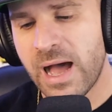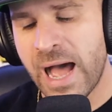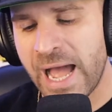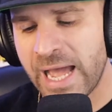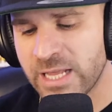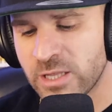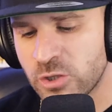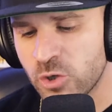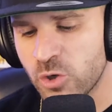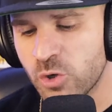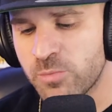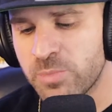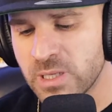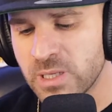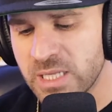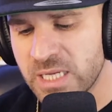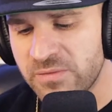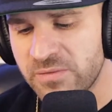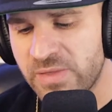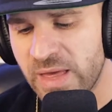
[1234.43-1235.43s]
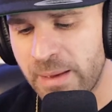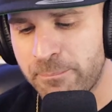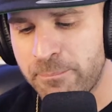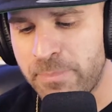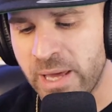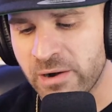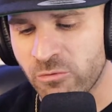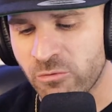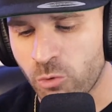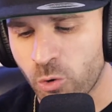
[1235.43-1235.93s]
I do believe
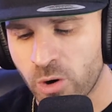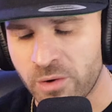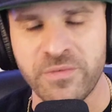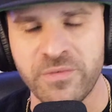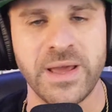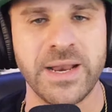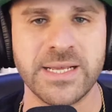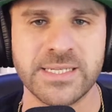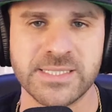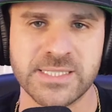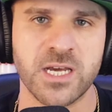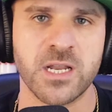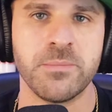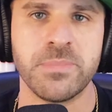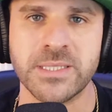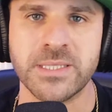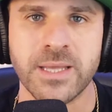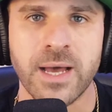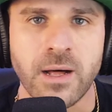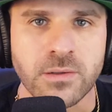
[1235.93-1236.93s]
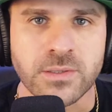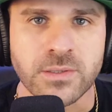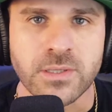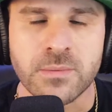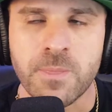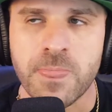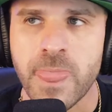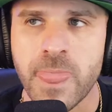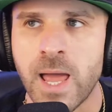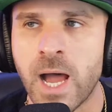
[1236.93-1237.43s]
that Ben Roethlisberger is going to be dealt.
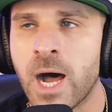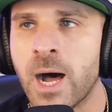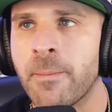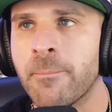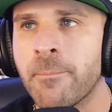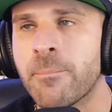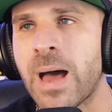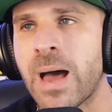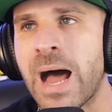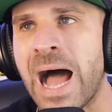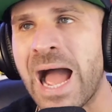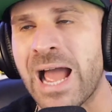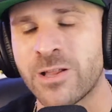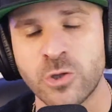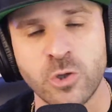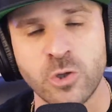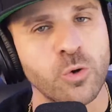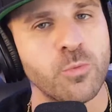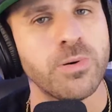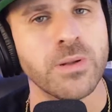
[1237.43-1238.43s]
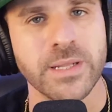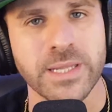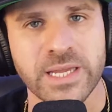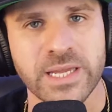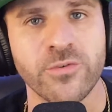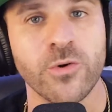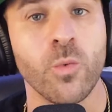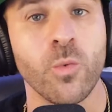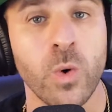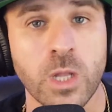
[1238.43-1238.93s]
I do
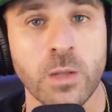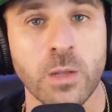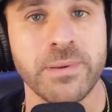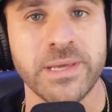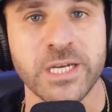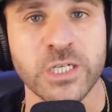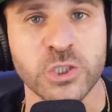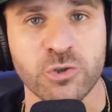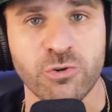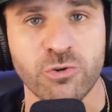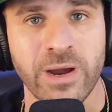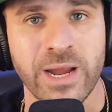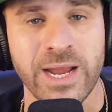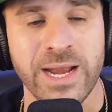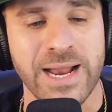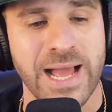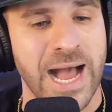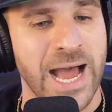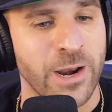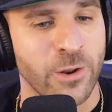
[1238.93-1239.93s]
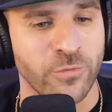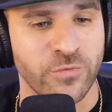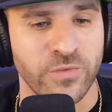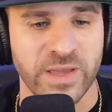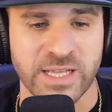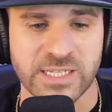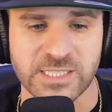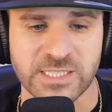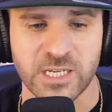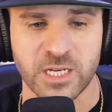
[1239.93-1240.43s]
believe it will be a trade. I don't
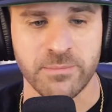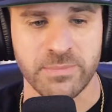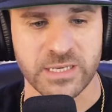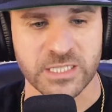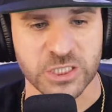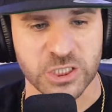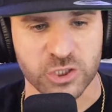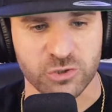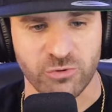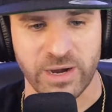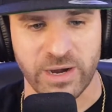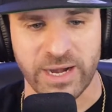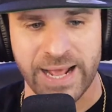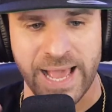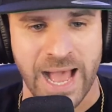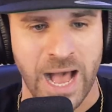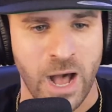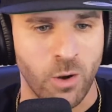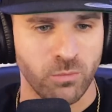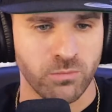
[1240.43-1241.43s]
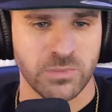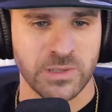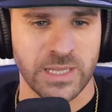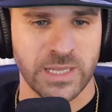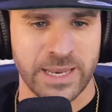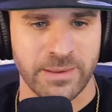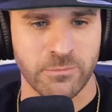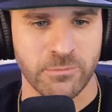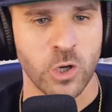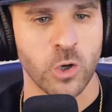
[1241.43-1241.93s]
think it's going to be a straight out,
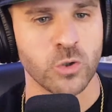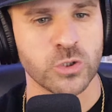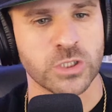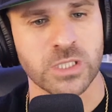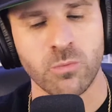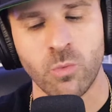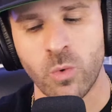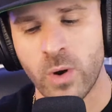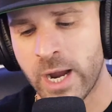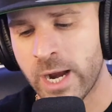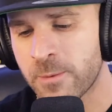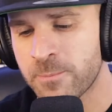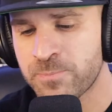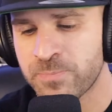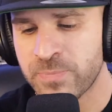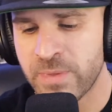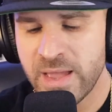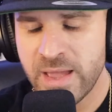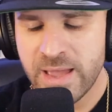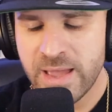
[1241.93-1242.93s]
let him go somewhere.